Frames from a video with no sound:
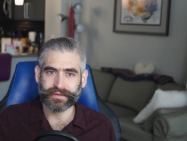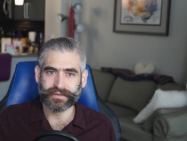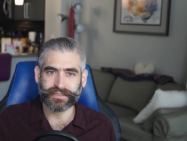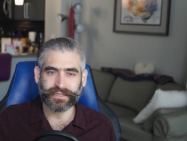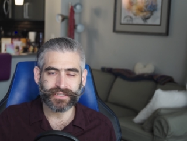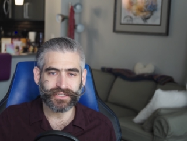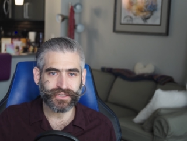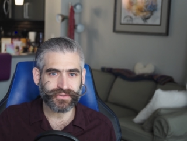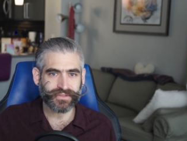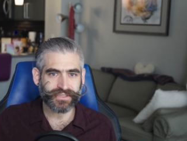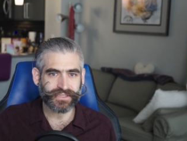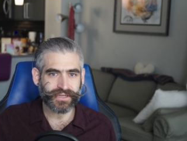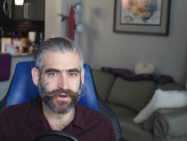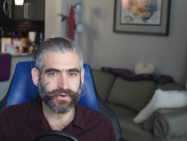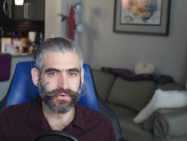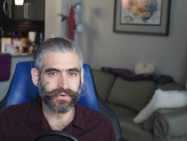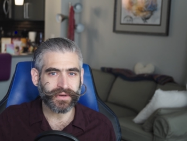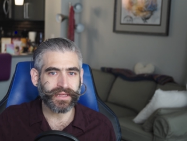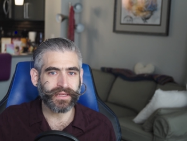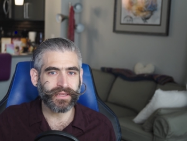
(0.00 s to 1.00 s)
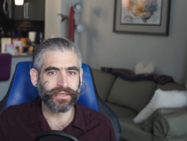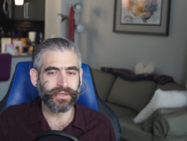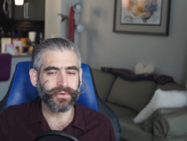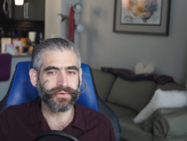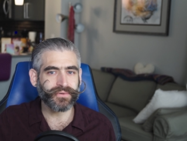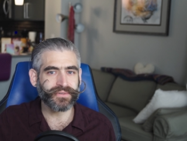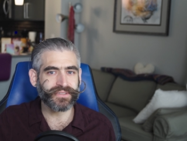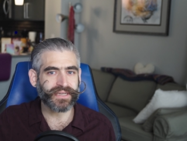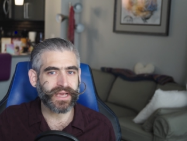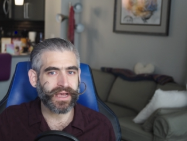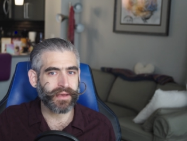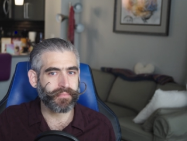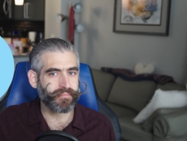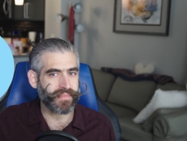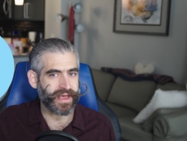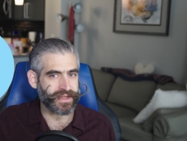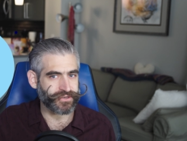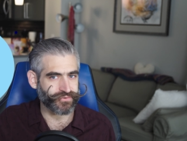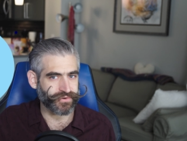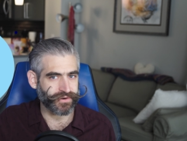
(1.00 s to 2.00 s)
To do so, he used a
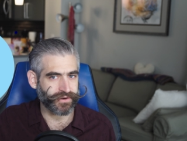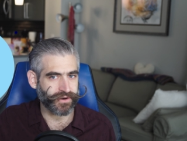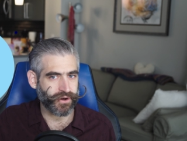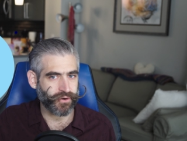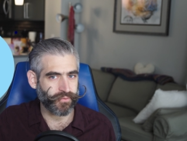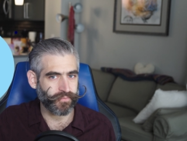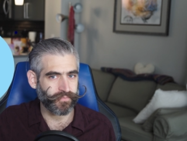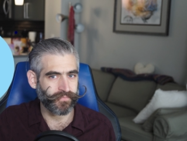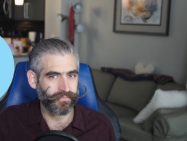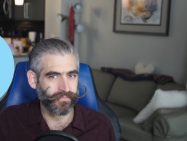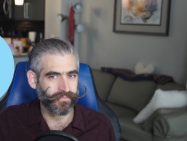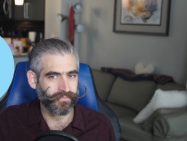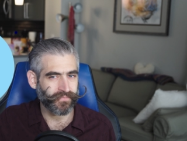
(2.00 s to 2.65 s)
metronome.